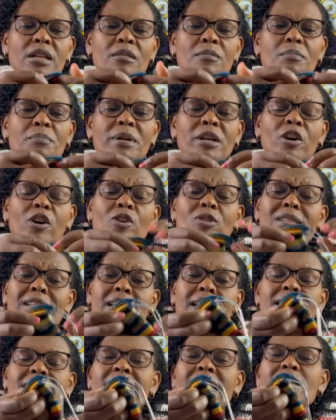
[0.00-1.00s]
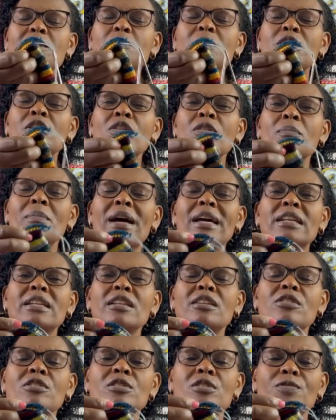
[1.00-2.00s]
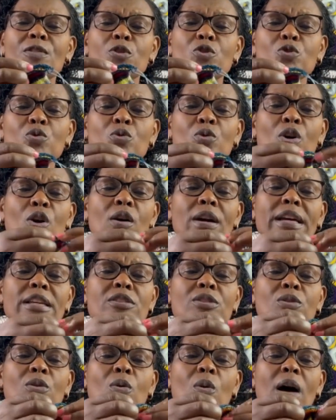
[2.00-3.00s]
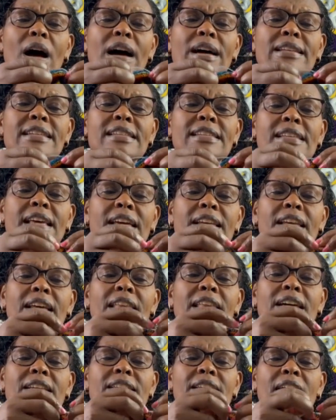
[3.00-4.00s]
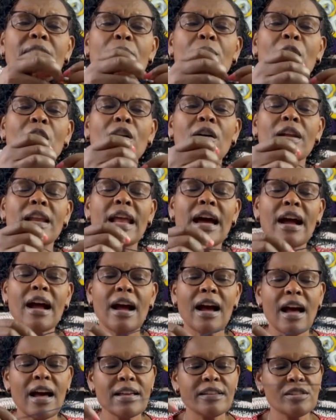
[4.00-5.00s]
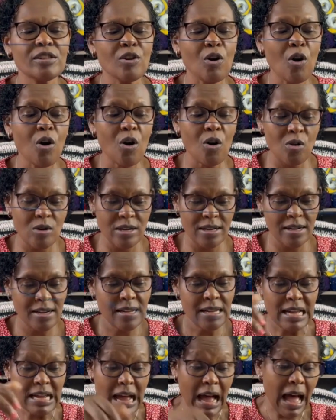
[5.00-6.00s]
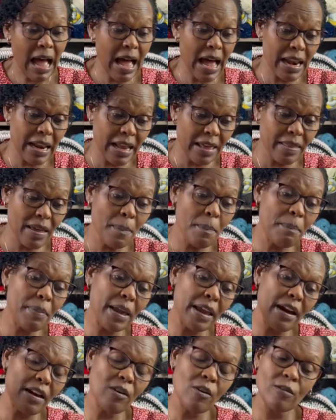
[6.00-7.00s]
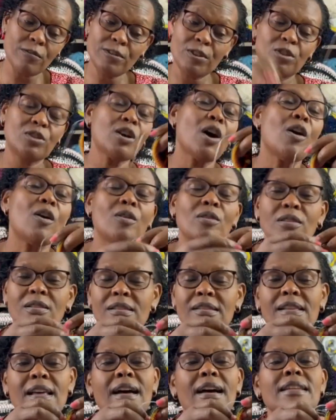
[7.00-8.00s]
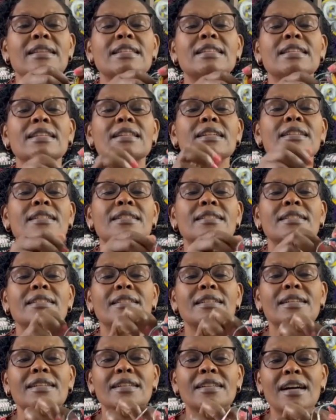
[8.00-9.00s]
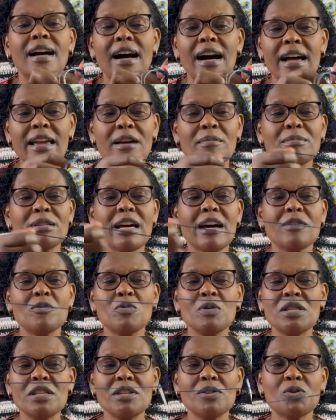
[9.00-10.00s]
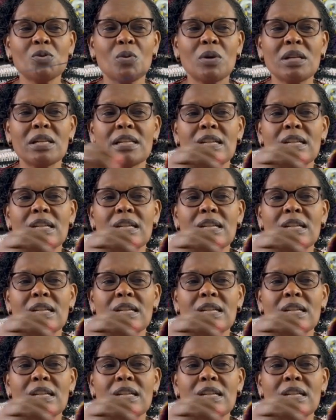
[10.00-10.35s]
because this has been on my needles for too long. And so I decided that I'm not gonna cast on another pair of socks until I am done with this one.